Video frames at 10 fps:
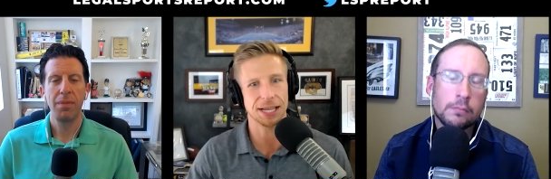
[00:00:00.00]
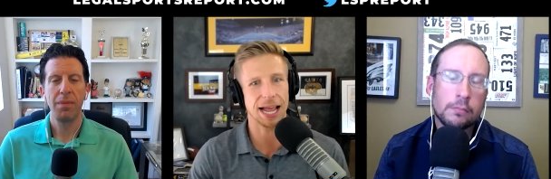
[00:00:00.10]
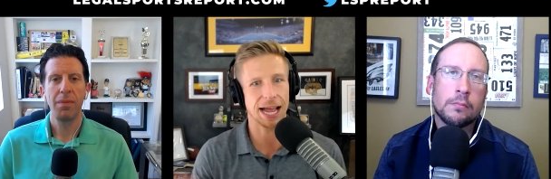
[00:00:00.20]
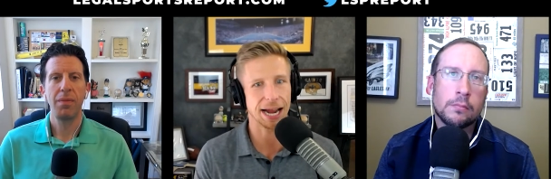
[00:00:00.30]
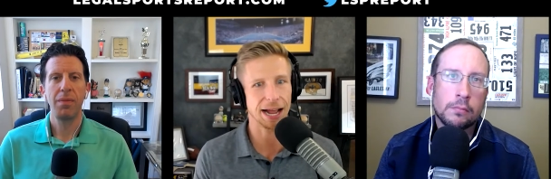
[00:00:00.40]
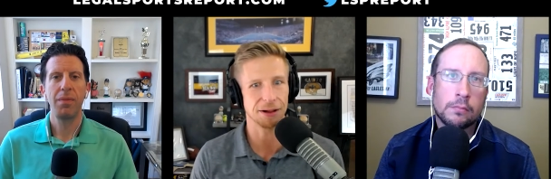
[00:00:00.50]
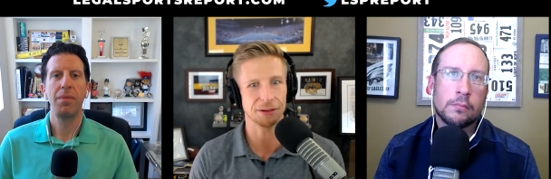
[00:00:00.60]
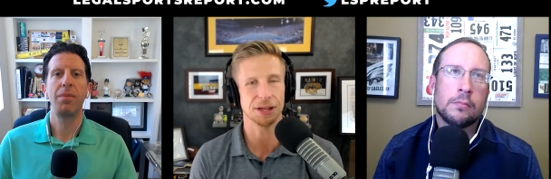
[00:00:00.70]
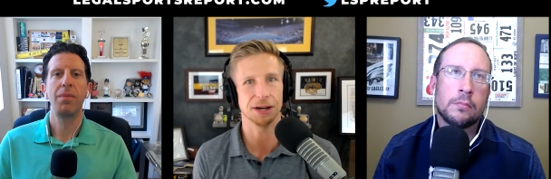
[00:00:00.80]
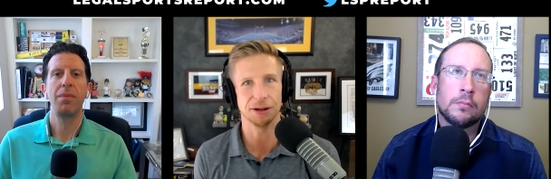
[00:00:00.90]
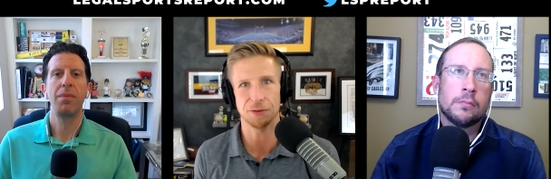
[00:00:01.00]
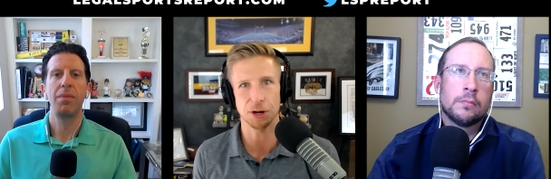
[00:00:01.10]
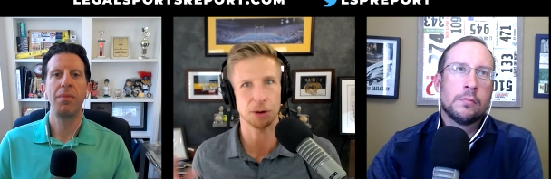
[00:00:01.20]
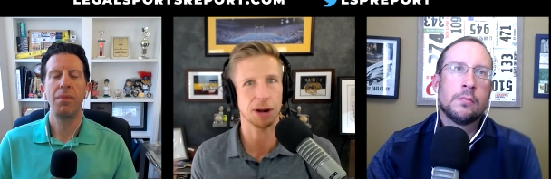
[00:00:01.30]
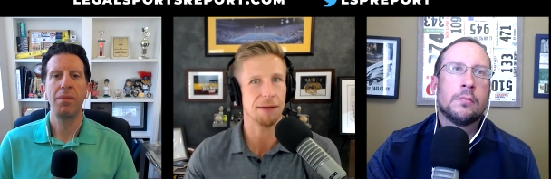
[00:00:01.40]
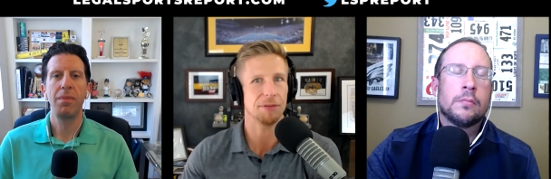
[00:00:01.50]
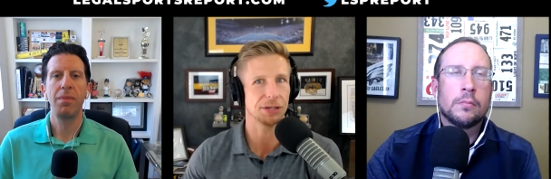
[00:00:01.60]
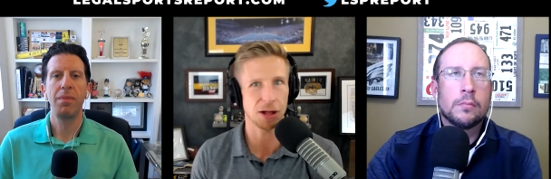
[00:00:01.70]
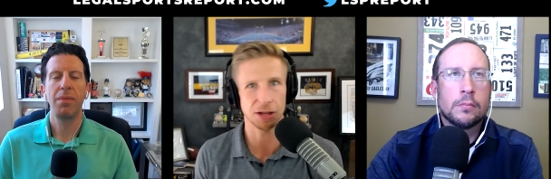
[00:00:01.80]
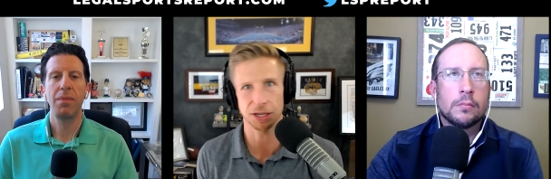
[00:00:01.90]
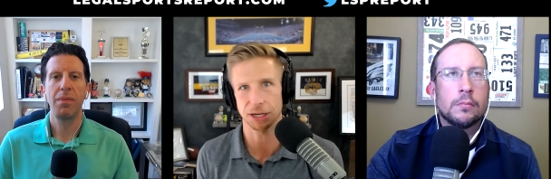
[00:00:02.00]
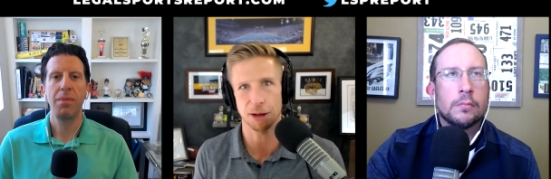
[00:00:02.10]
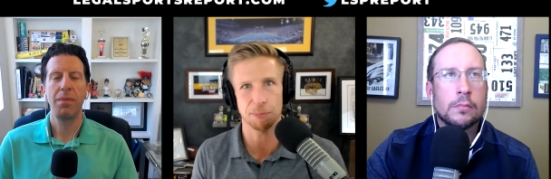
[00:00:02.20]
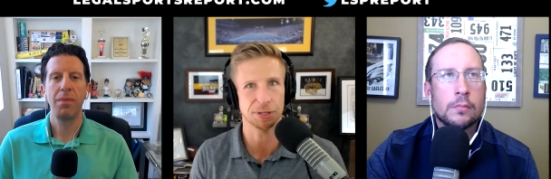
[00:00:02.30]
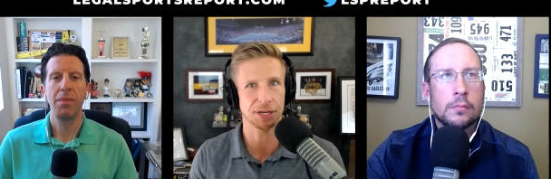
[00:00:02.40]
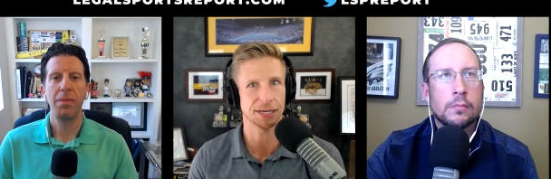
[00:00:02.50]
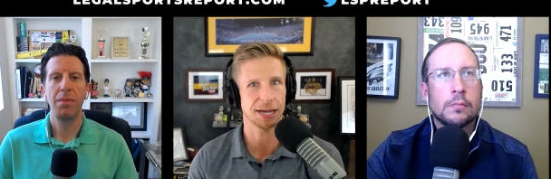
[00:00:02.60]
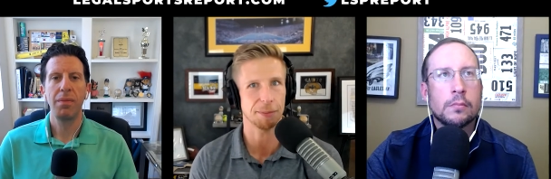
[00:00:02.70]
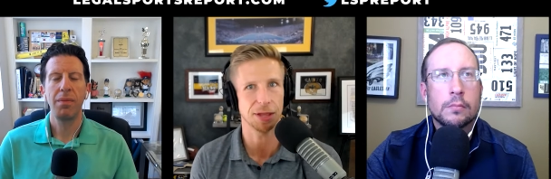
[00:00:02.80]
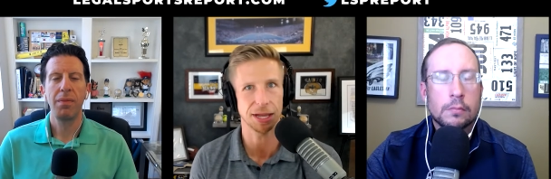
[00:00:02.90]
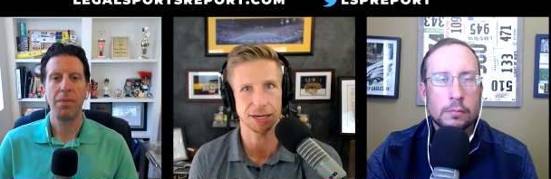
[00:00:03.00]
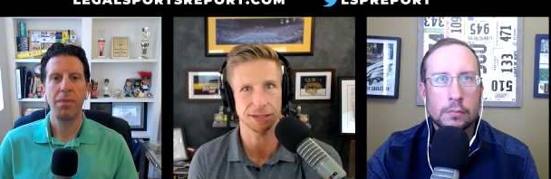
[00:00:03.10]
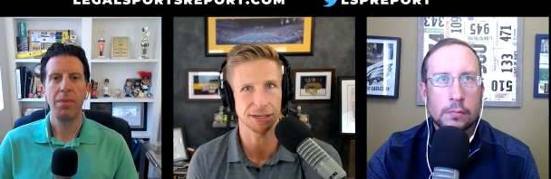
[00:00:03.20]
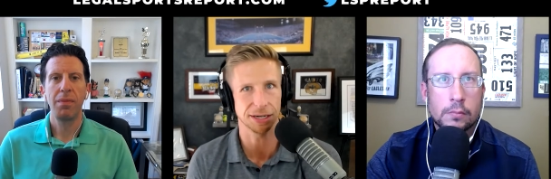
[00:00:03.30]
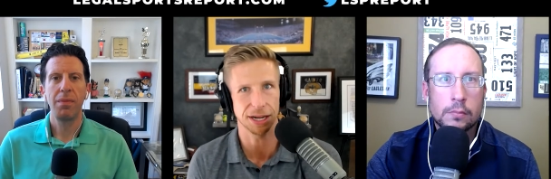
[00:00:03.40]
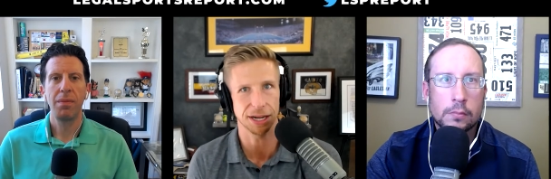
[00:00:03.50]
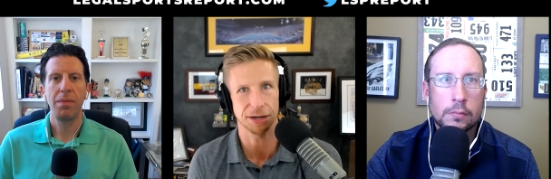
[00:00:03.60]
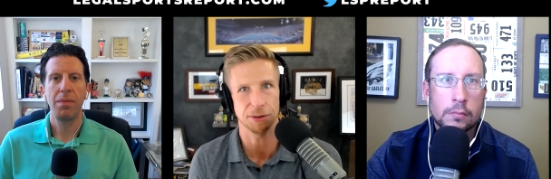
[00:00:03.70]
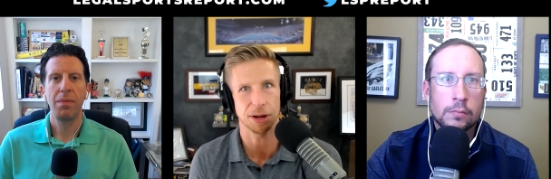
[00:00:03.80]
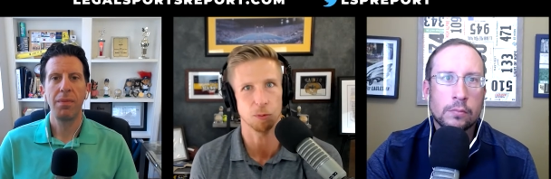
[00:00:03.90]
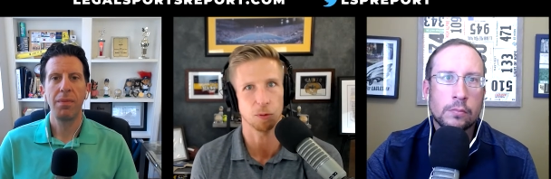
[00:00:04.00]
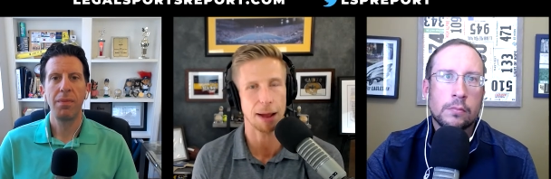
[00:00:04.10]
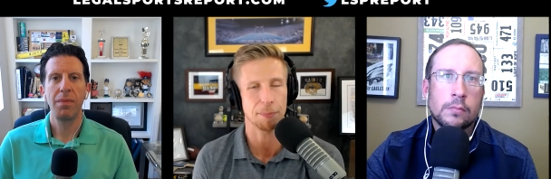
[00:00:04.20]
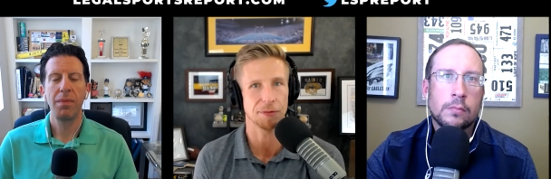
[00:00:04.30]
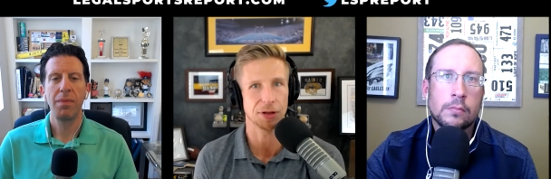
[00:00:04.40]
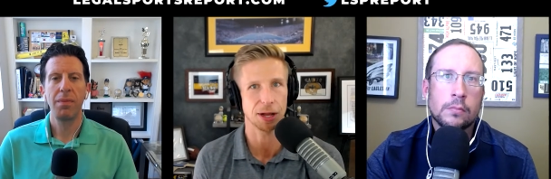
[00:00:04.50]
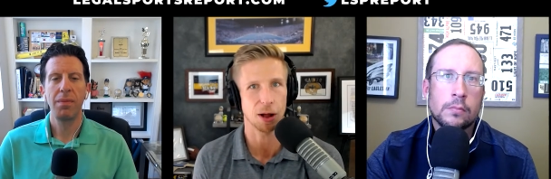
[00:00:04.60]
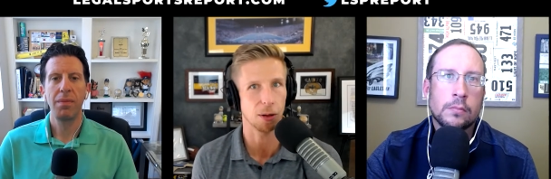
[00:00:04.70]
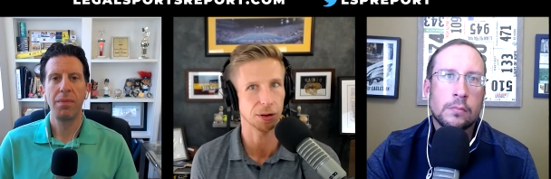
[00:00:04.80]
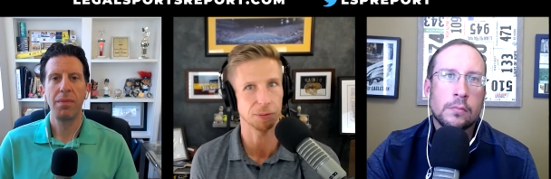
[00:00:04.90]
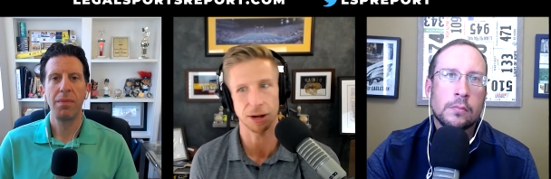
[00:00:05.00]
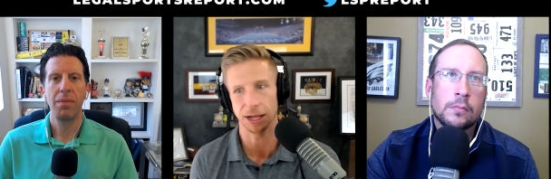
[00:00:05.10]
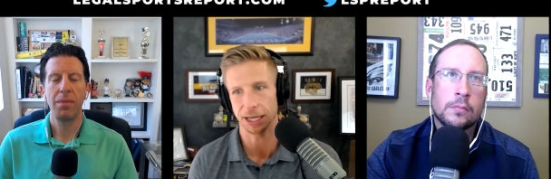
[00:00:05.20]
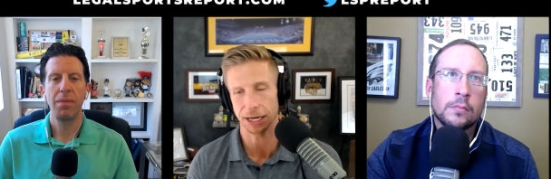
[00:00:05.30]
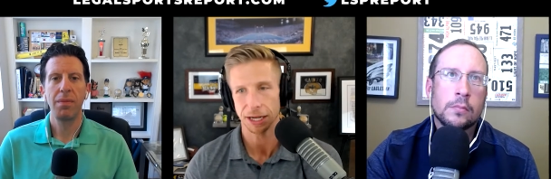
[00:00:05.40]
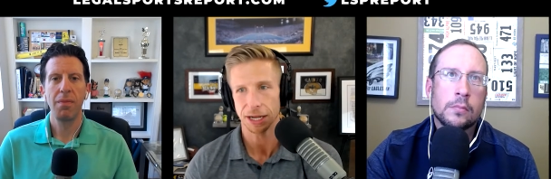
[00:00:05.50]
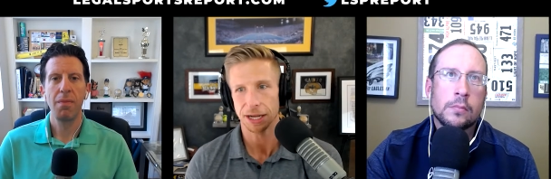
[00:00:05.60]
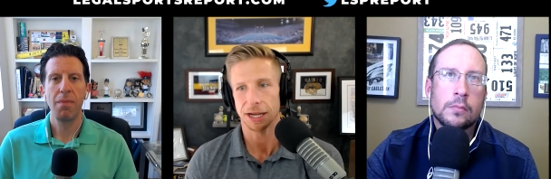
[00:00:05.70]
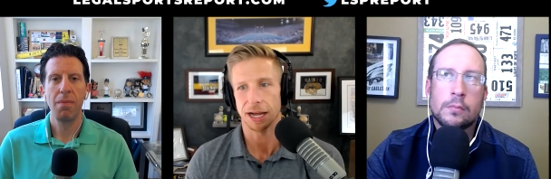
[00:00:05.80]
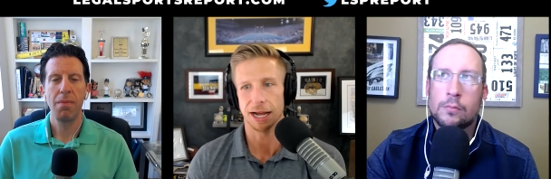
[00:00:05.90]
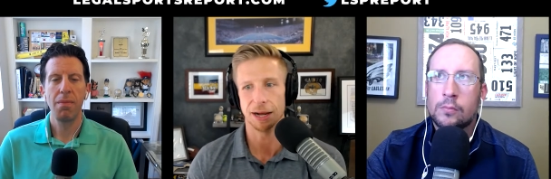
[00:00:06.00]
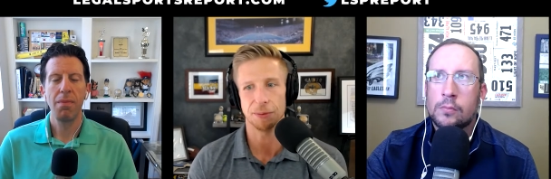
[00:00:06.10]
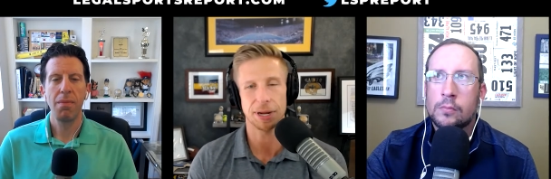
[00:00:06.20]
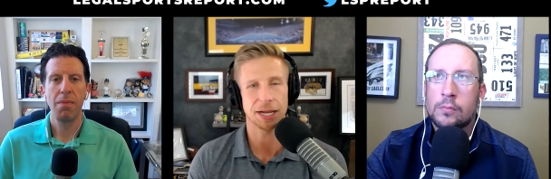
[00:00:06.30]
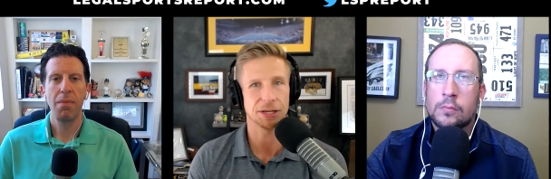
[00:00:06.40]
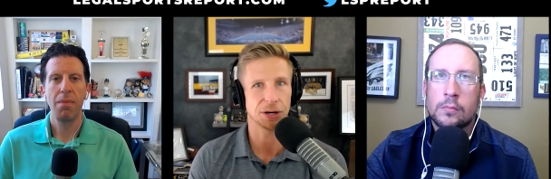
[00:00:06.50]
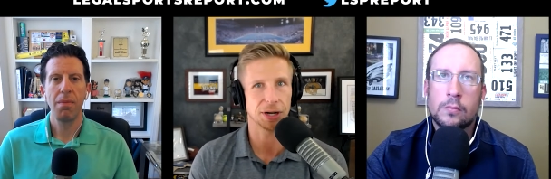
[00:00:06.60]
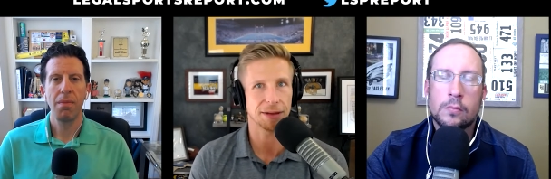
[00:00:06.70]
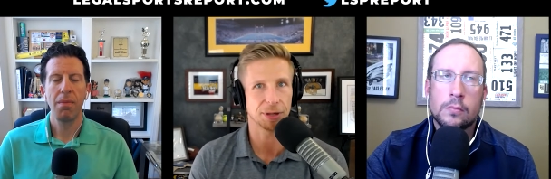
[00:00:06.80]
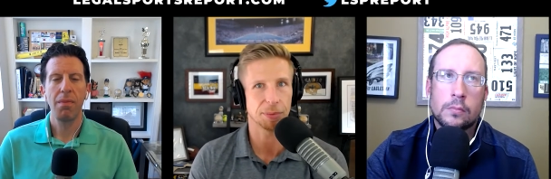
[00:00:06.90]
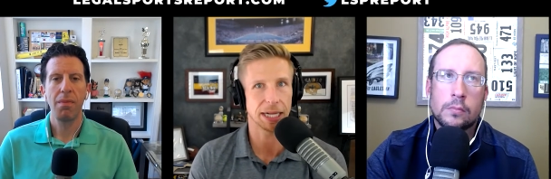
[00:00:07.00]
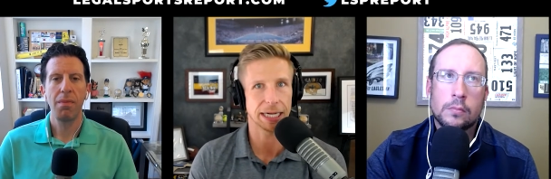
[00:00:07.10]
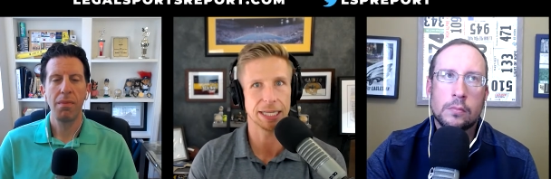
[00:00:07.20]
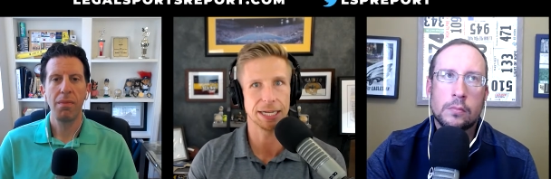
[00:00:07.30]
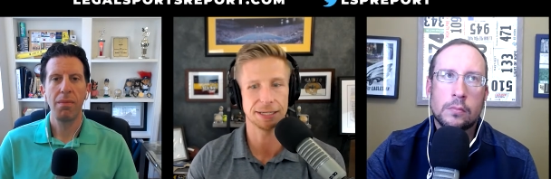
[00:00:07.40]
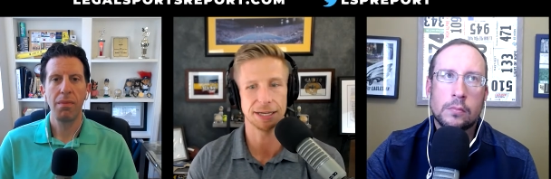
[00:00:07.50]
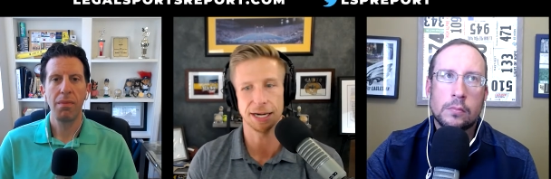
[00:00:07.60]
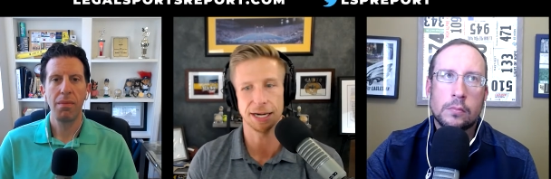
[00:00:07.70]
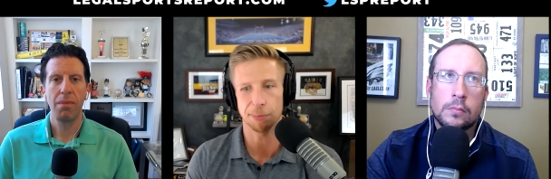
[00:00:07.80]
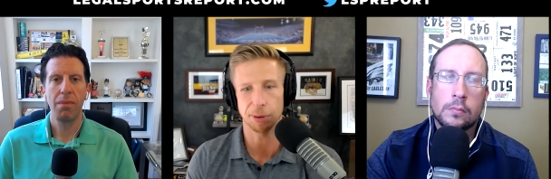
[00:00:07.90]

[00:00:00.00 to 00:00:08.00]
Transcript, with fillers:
Speaker 1: that how, you know, if you don't have these all encompassing type things and, and, and wrap everything all into one, that uh, we can certainly have something like this end up